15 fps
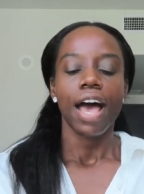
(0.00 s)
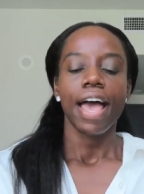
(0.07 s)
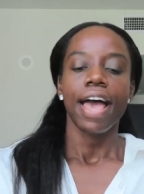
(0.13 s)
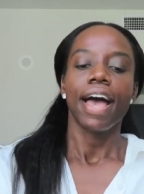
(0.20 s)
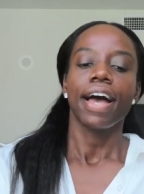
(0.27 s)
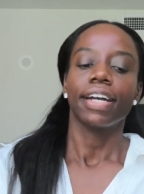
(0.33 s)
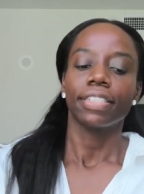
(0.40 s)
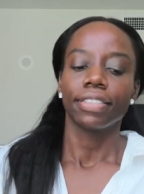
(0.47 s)

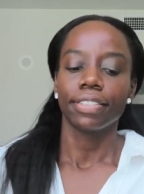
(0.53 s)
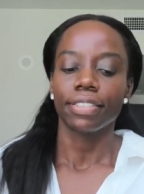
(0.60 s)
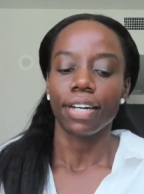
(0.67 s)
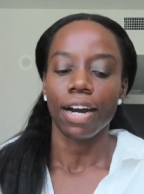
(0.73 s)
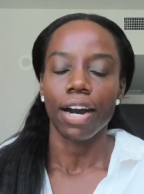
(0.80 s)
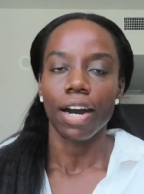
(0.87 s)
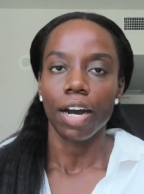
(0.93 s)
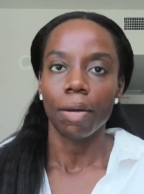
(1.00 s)
And
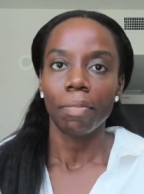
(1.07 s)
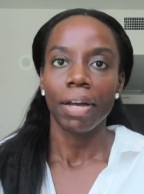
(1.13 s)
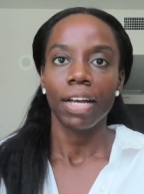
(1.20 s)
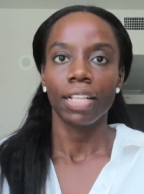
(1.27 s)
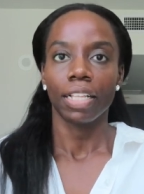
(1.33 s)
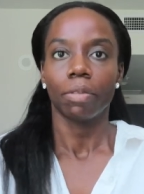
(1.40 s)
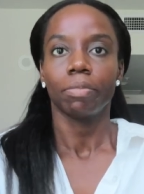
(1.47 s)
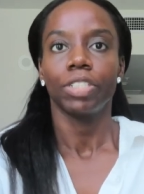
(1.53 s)
um,
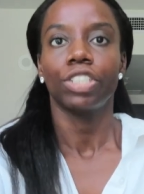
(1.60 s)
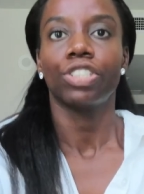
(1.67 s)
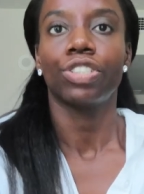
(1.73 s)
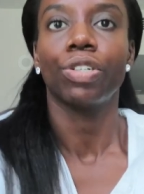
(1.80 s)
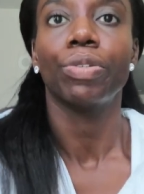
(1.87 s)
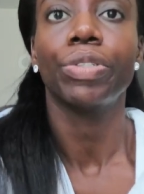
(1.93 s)
let me show